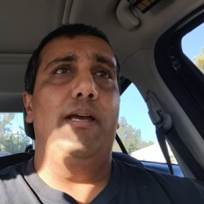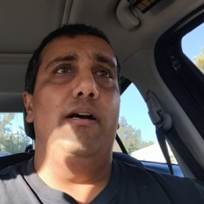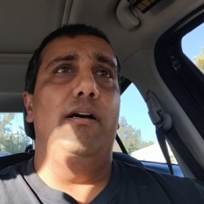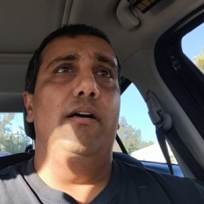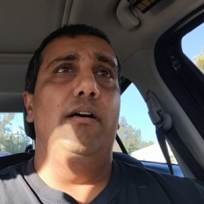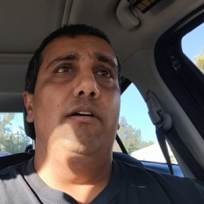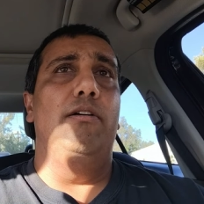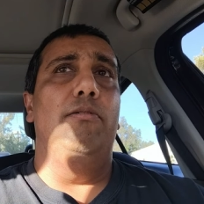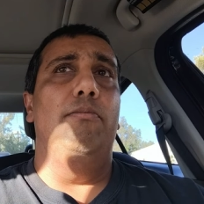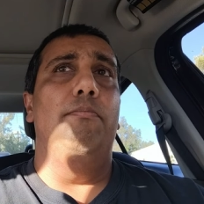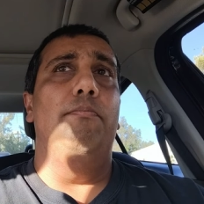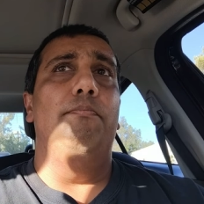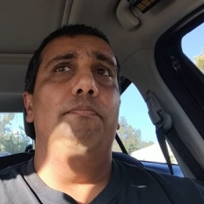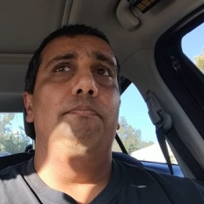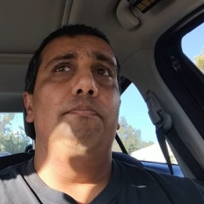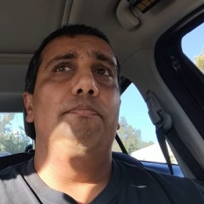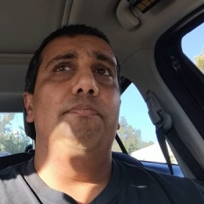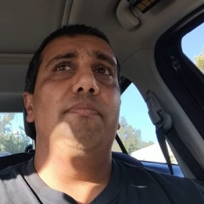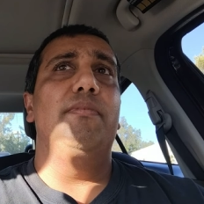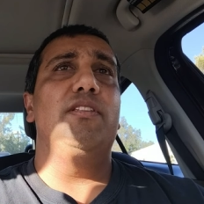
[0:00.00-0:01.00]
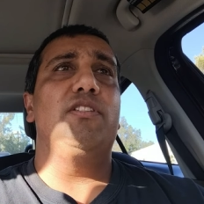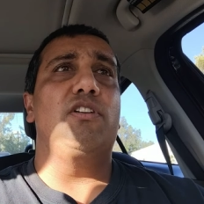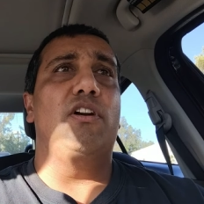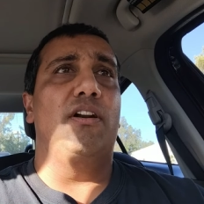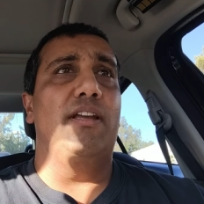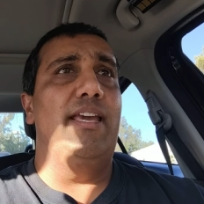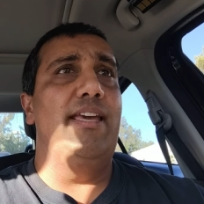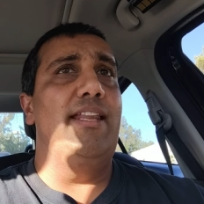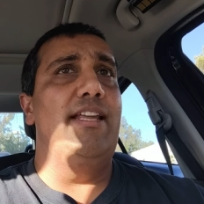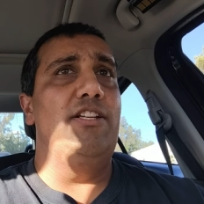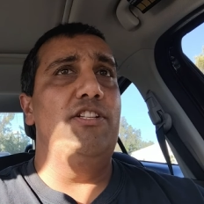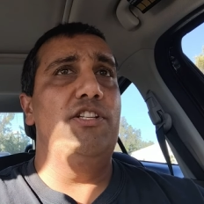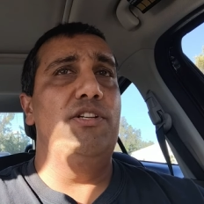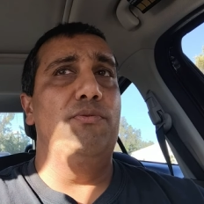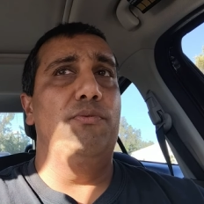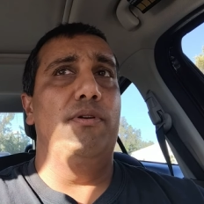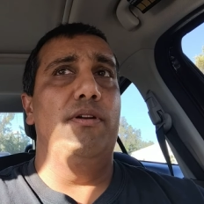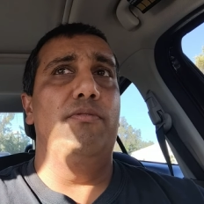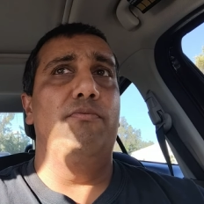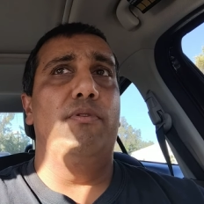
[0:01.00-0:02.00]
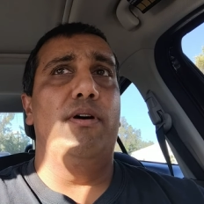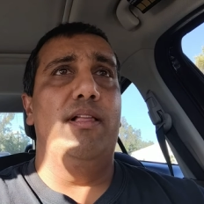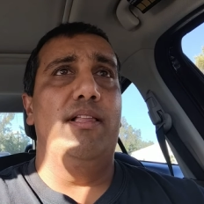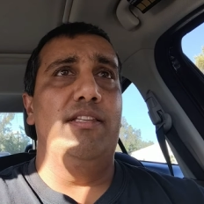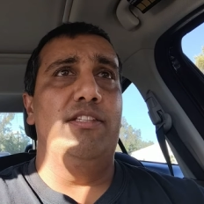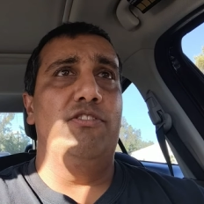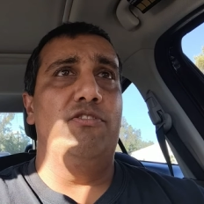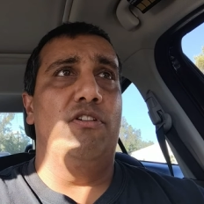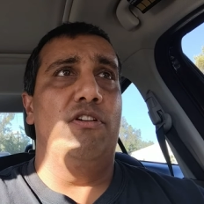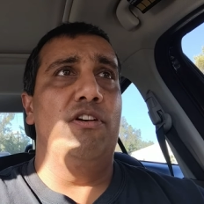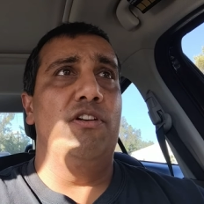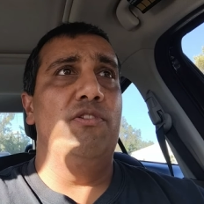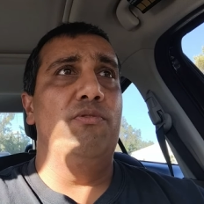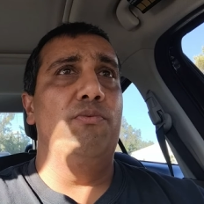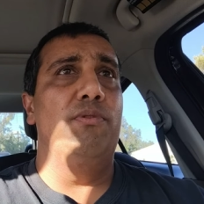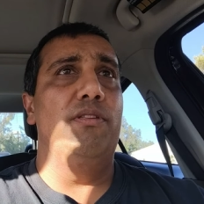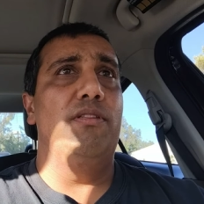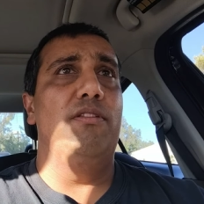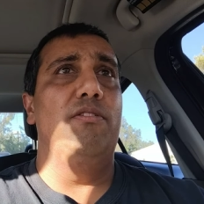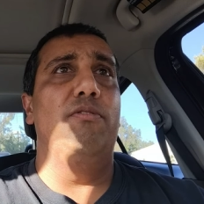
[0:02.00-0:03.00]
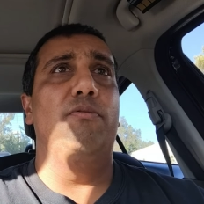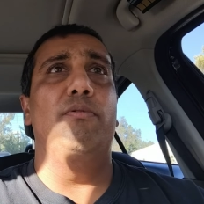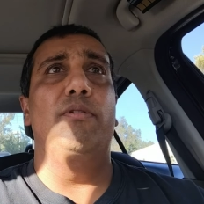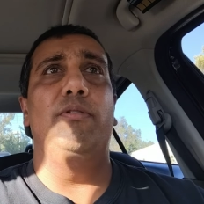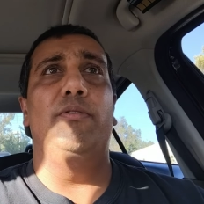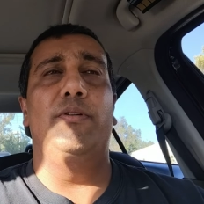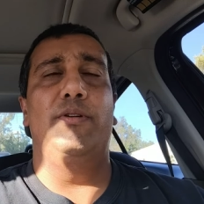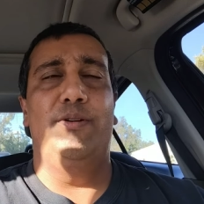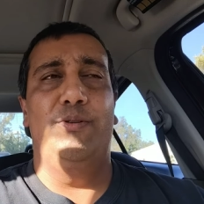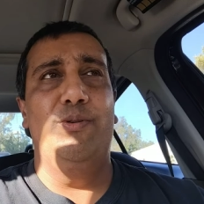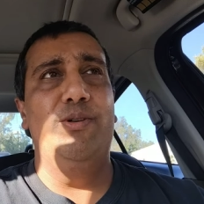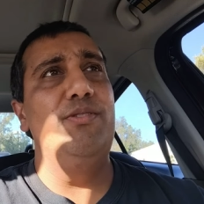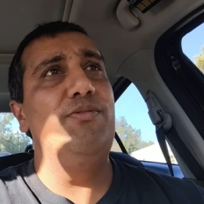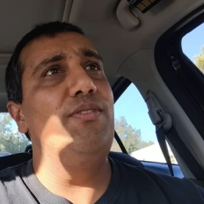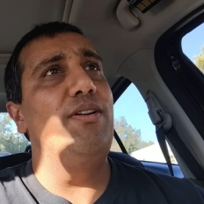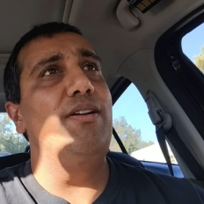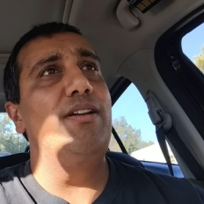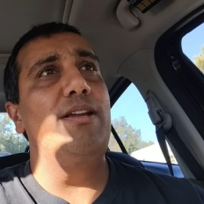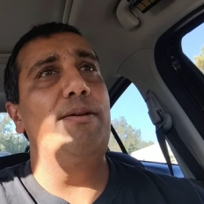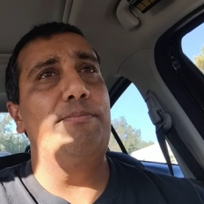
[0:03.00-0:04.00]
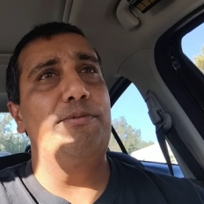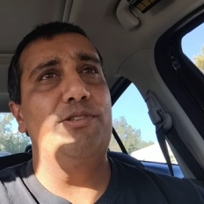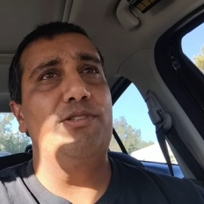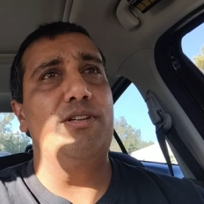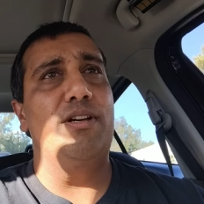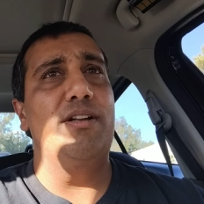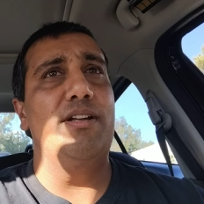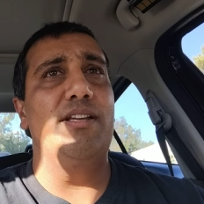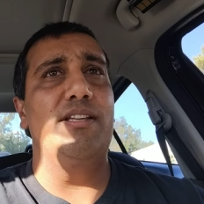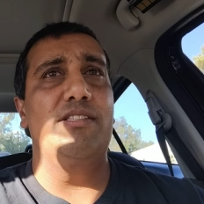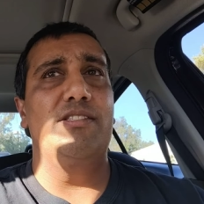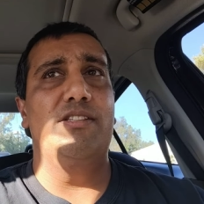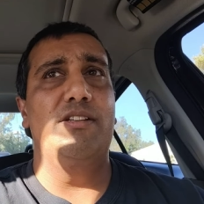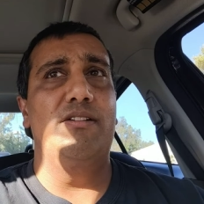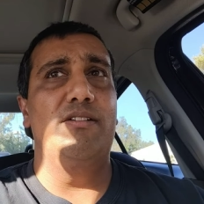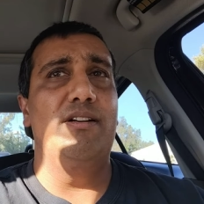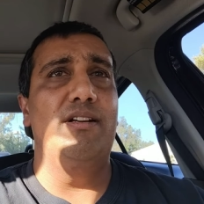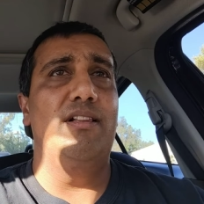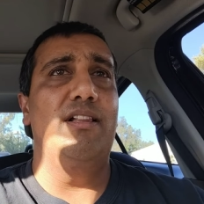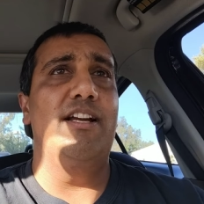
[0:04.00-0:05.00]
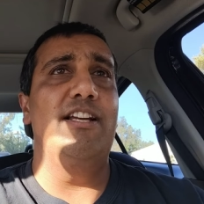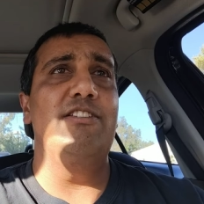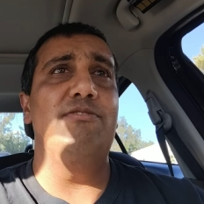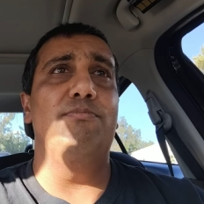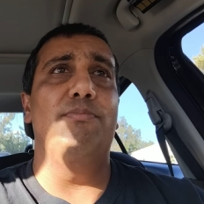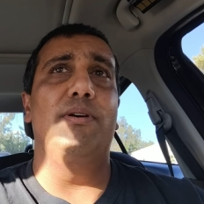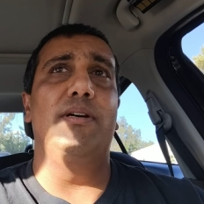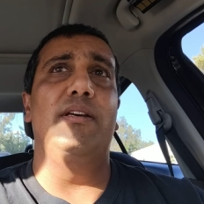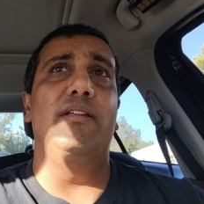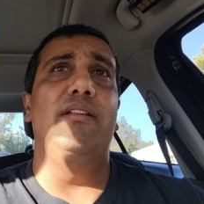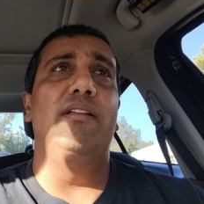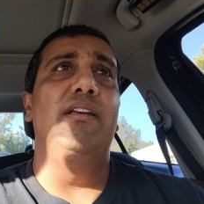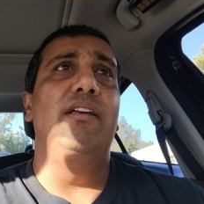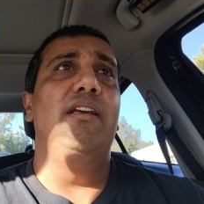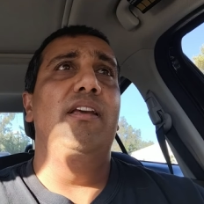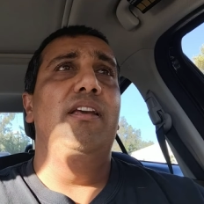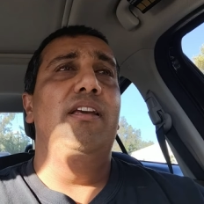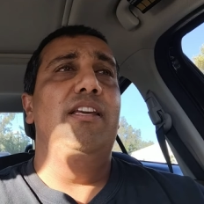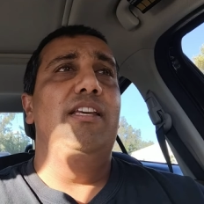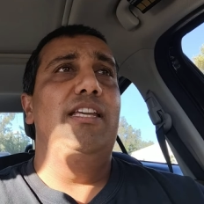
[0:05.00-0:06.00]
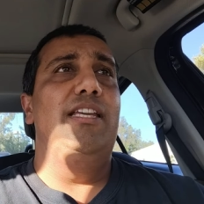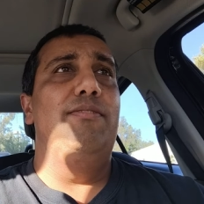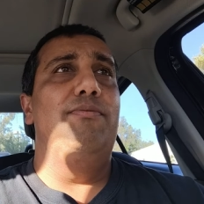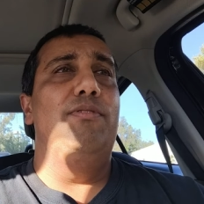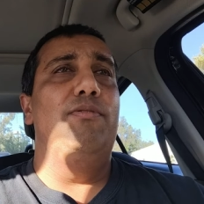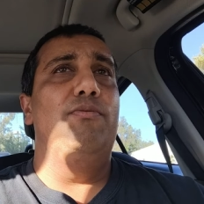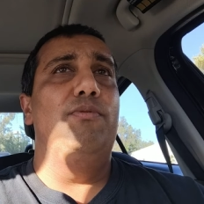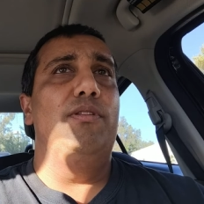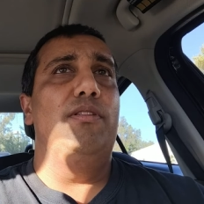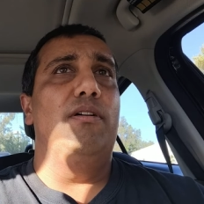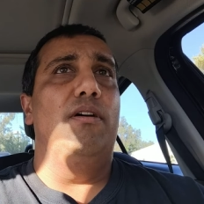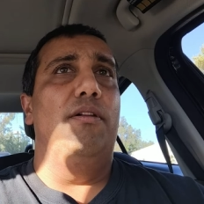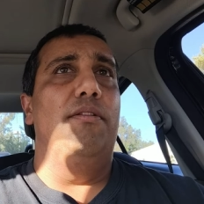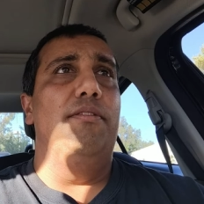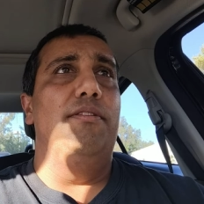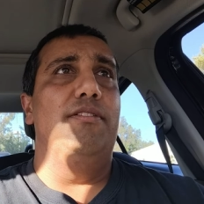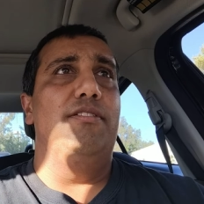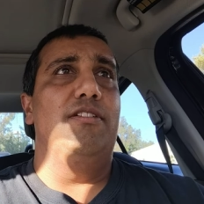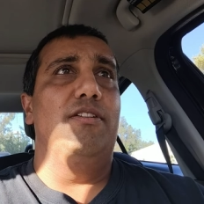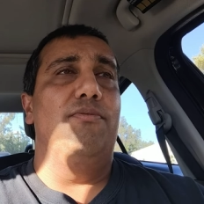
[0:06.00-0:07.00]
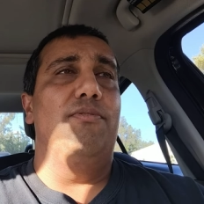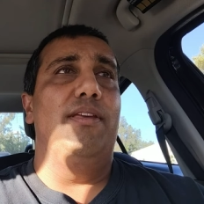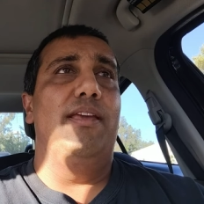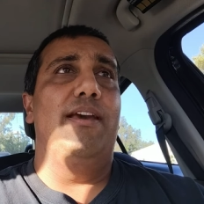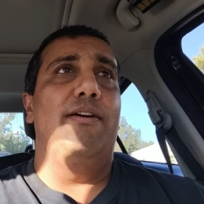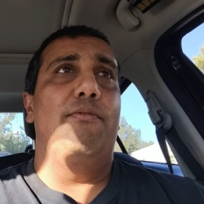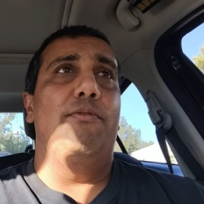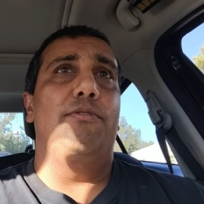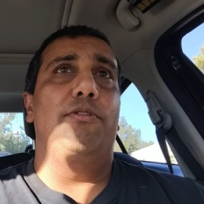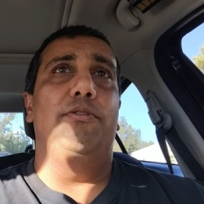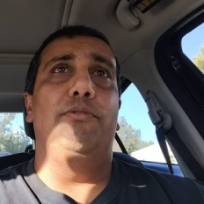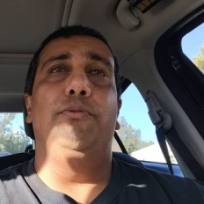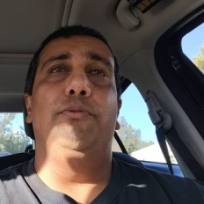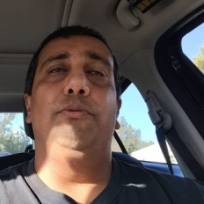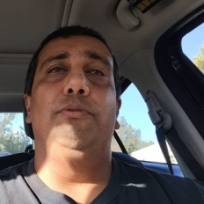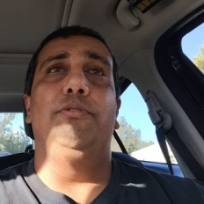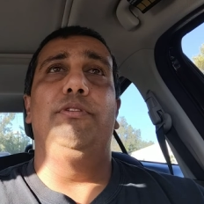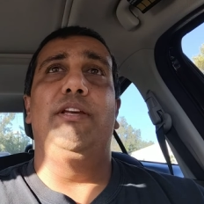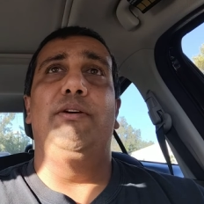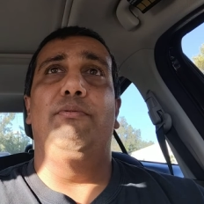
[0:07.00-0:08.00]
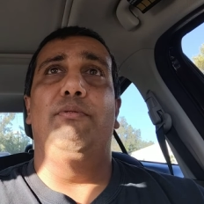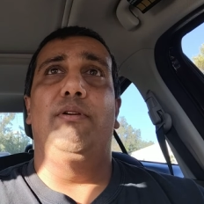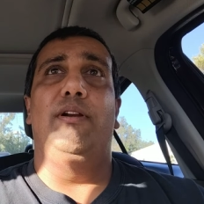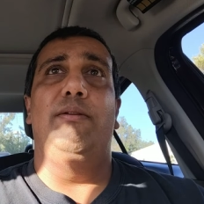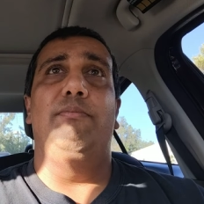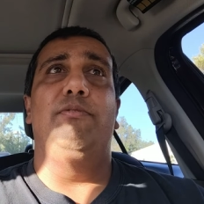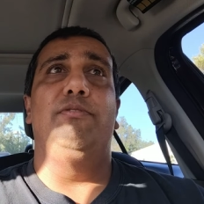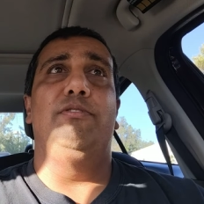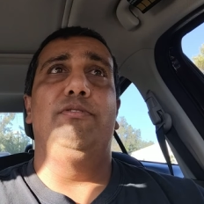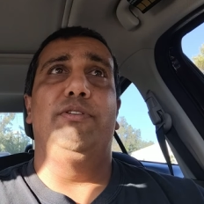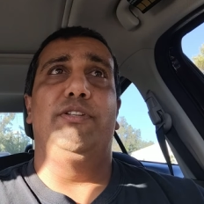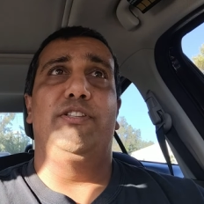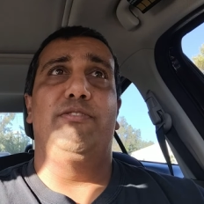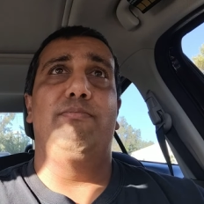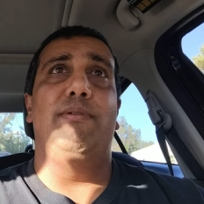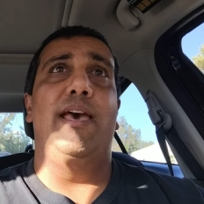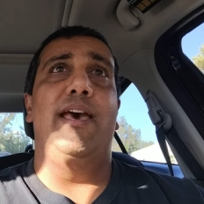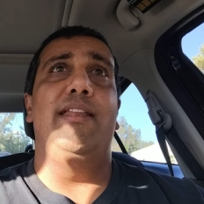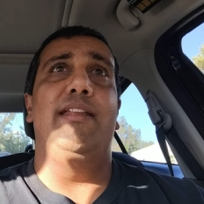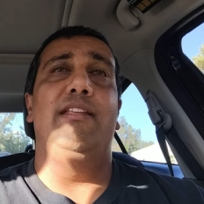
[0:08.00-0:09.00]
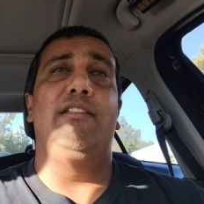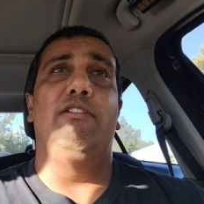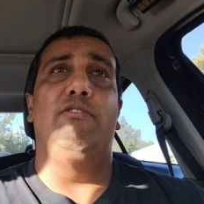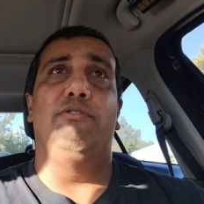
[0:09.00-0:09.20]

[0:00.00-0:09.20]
um, Stargate SG-1, while it started with, it was very episodic and serialized, but even with all the stuff they had with the Goa'uld, they were able to expand it.